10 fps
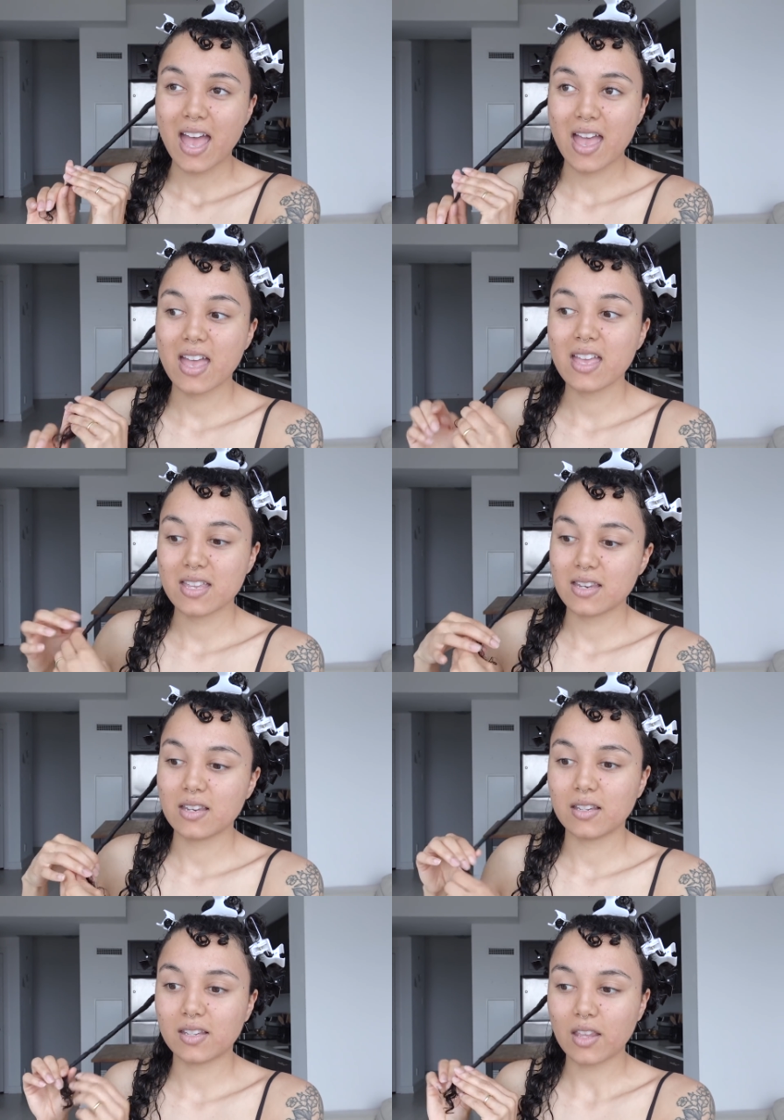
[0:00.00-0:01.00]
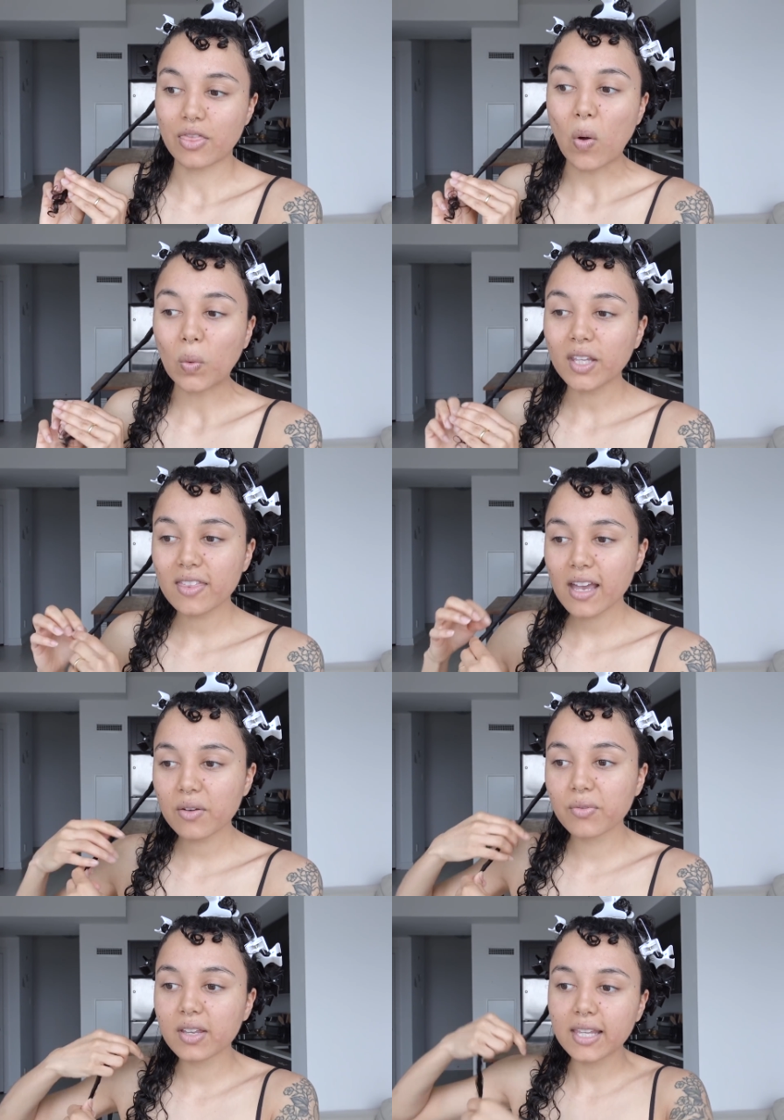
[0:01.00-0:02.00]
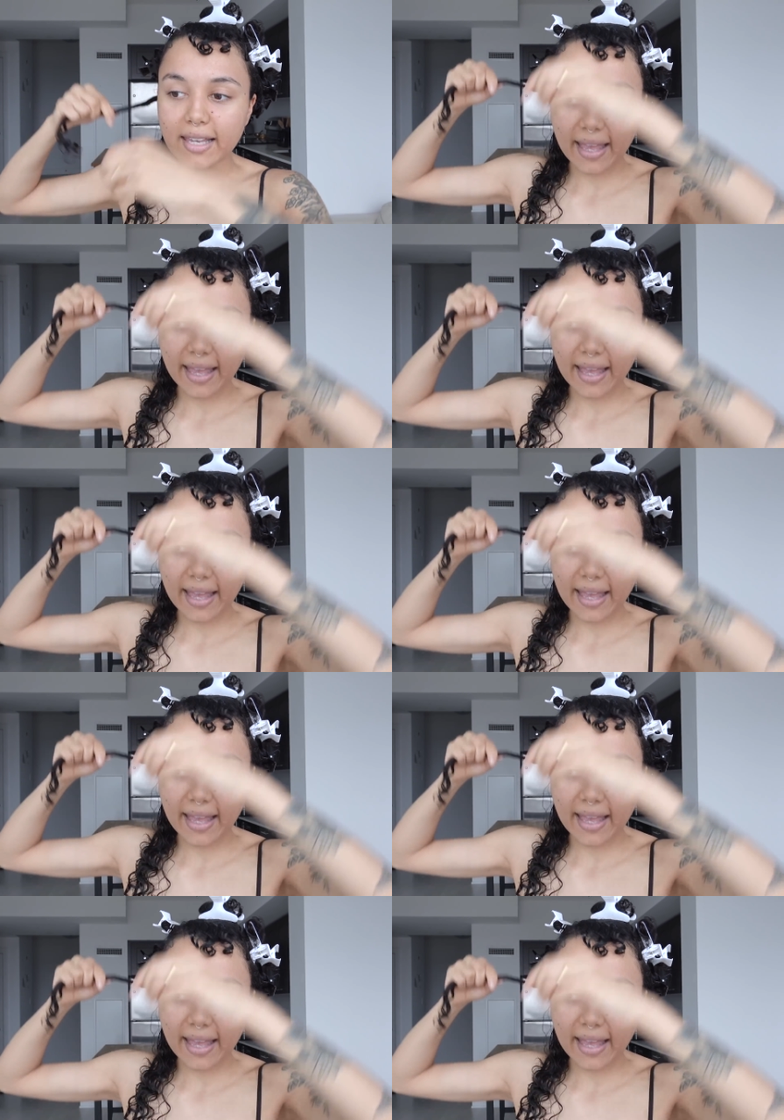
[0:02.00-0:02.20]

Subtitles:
And the only thing I really